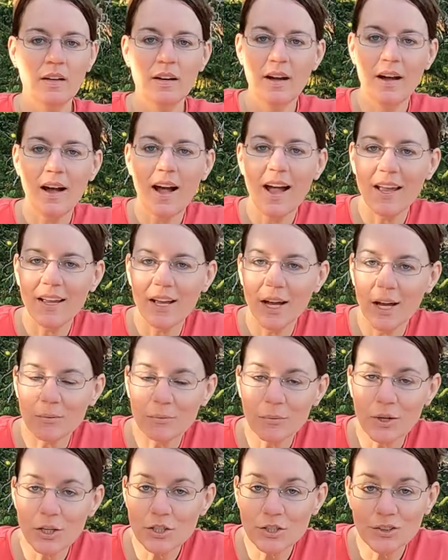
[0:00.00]
I'm Rachel
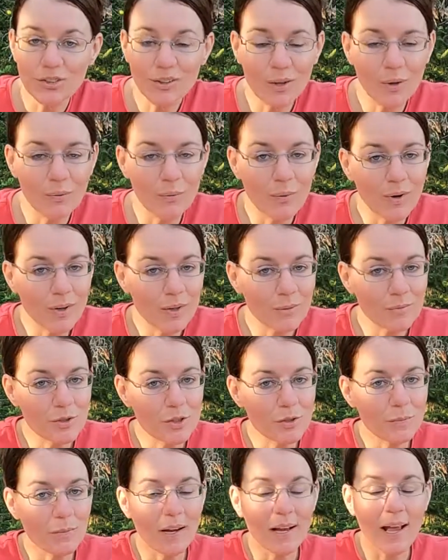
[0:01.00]
and welcome to my
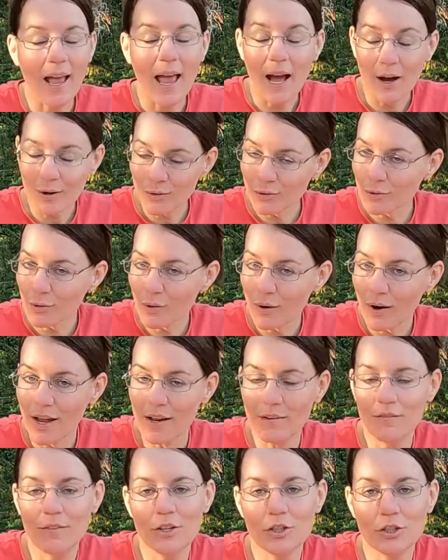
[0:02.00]
outdoor adventure
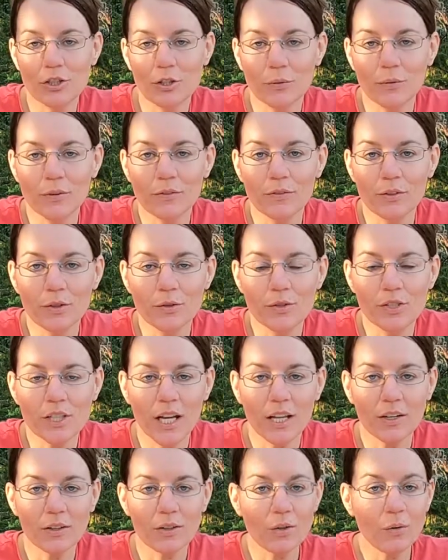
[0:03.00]
review channel. Some of
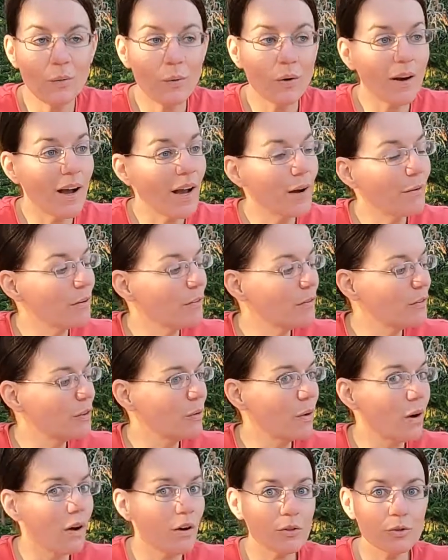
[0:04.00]
this video is
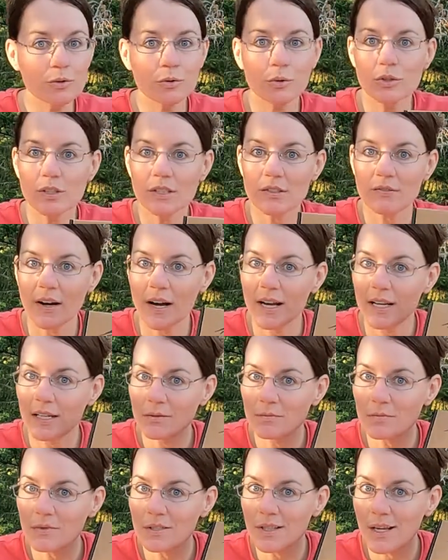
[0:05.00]
going to have
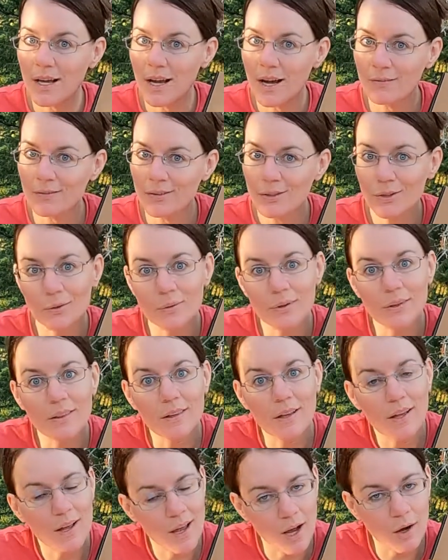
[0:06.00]
voiceover because not all of
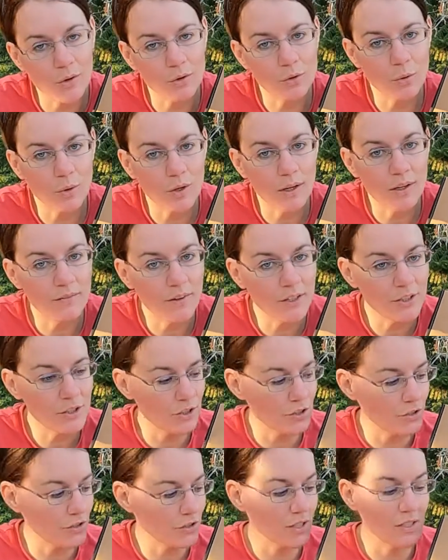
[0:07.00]
my audio
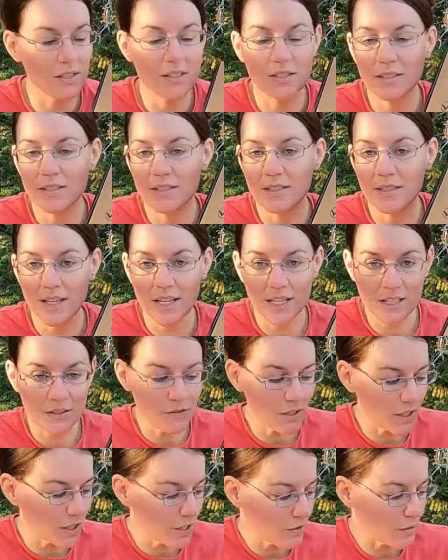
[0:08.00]
recorded. I initially
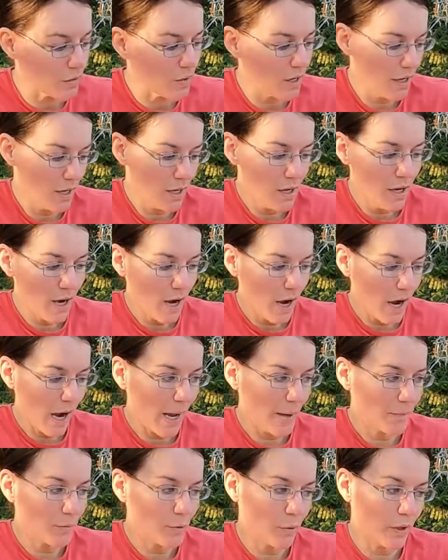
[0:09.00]
purchased one of these
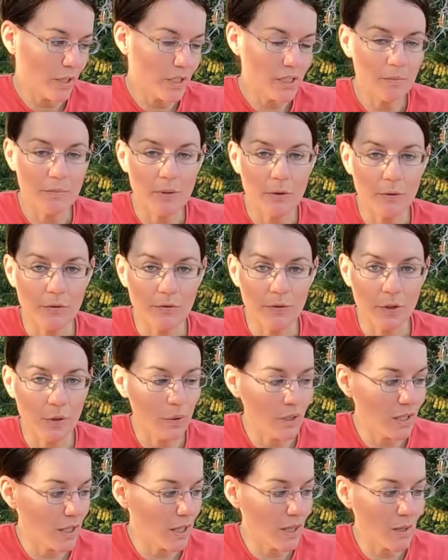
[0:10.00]
BOMKI utensil
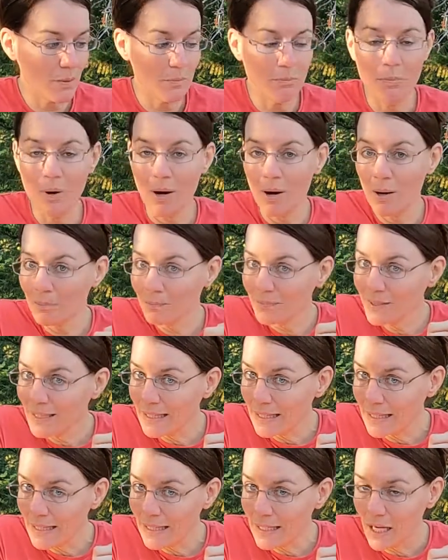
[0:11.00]
sets for my nephew for
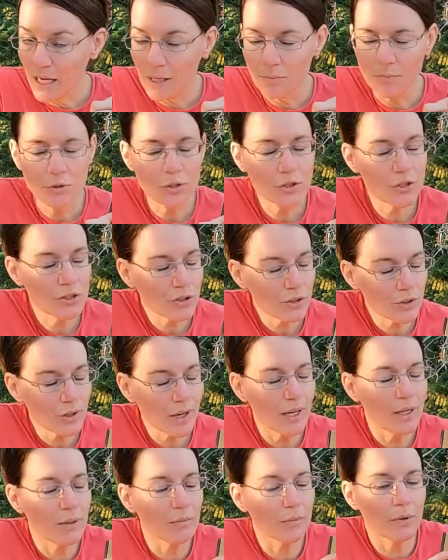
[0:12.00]
college and liked
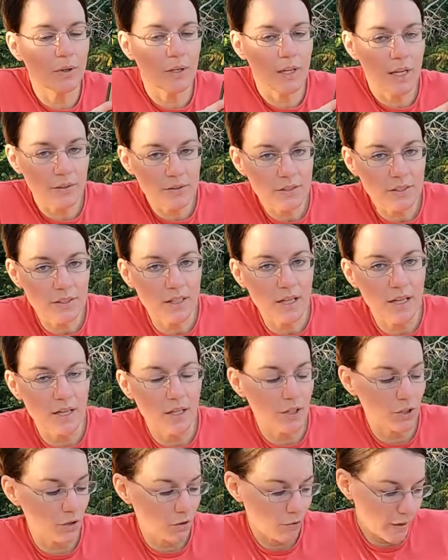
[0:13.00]
it so much I
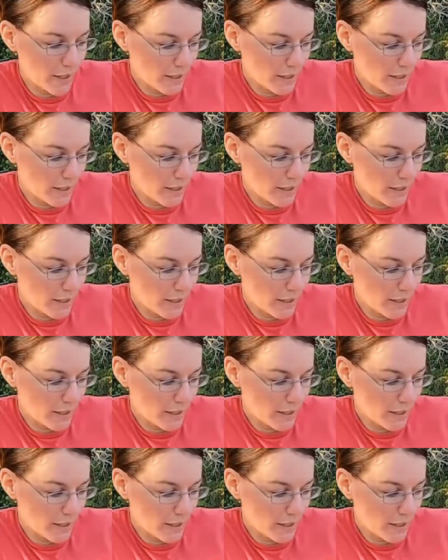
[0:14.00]
purchased